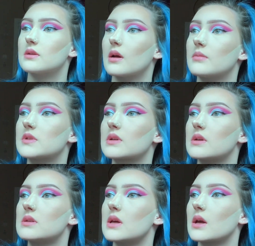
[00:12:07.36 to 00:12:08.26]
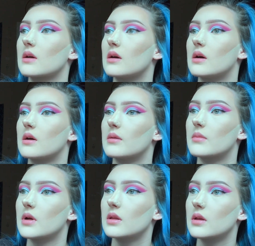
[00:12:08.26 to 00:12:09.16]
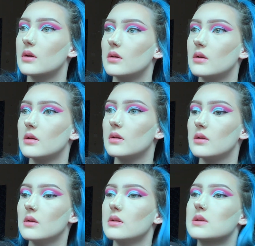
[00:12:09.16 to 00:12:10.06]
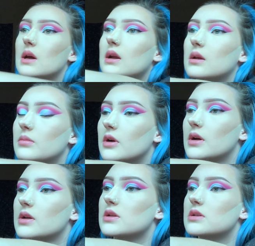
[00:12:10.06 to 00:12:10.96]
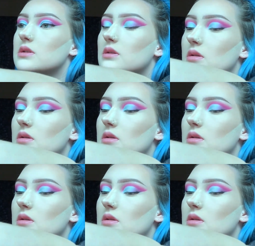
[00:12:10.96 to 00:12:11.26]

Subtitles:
now I'm just gonna take a little tiny brush,